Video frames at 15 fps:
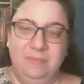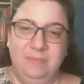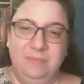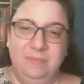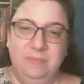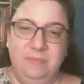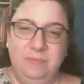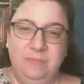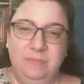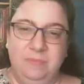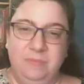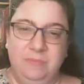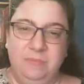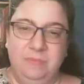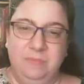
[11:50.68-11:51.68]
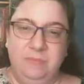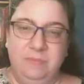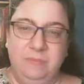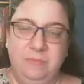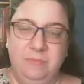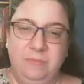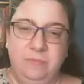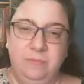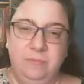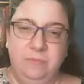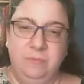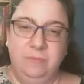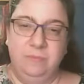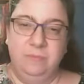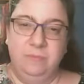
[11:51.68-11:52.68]

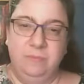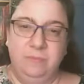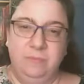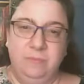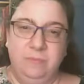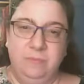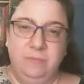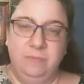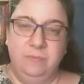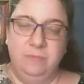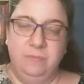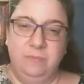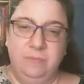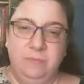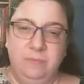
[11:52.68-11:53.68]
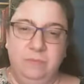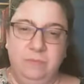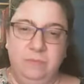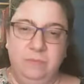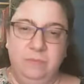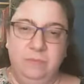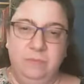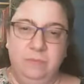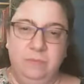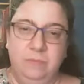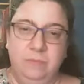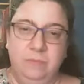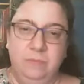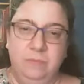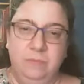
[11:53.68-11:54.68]

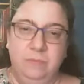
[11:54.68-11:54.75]
No words are spoken by the person on screen.